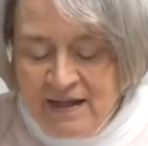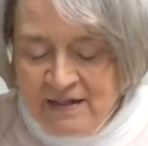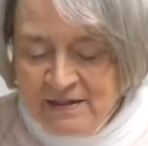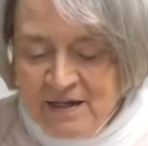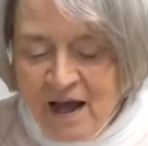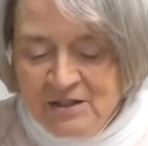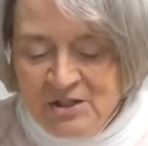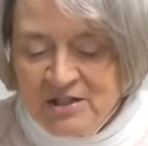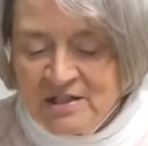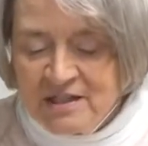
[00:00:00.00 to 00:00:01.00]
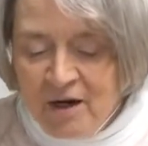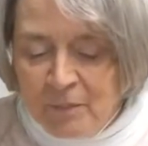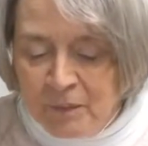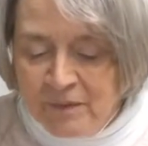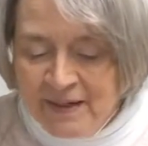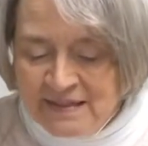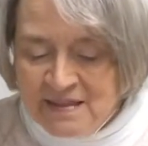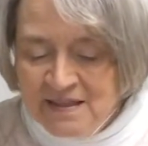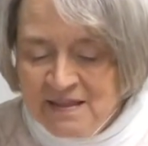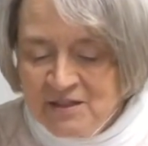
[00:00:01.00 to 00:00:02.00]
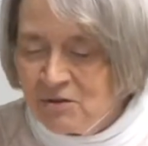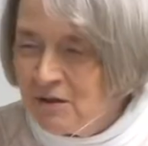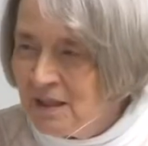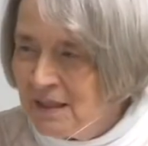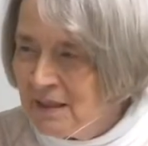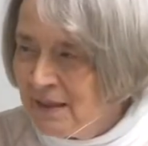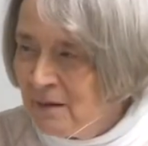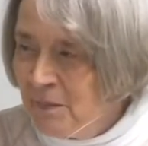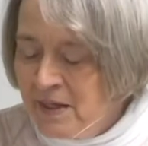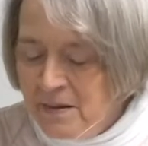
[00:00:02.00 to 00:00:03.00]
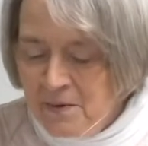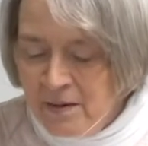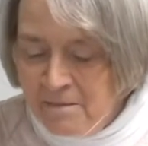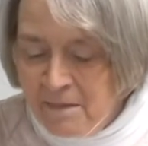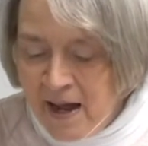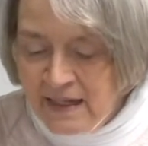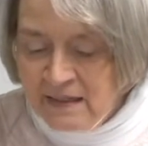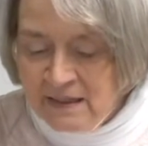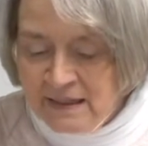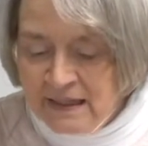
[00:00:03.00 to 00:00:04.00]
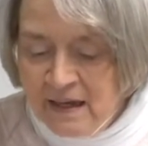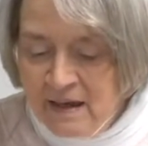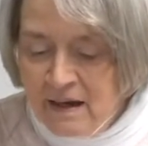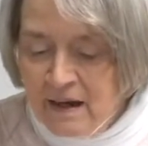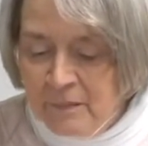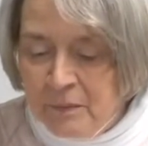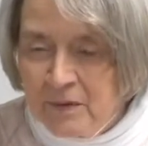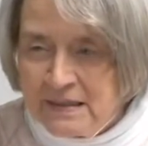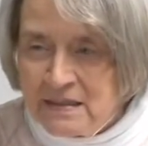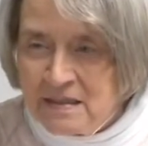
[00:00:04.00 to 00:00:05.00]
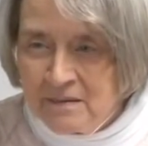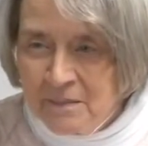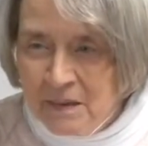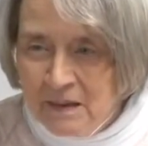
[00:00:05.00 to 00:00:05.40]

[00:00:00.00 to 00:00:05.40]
not just oppressed Israel a little bit, but mightily oppressed them.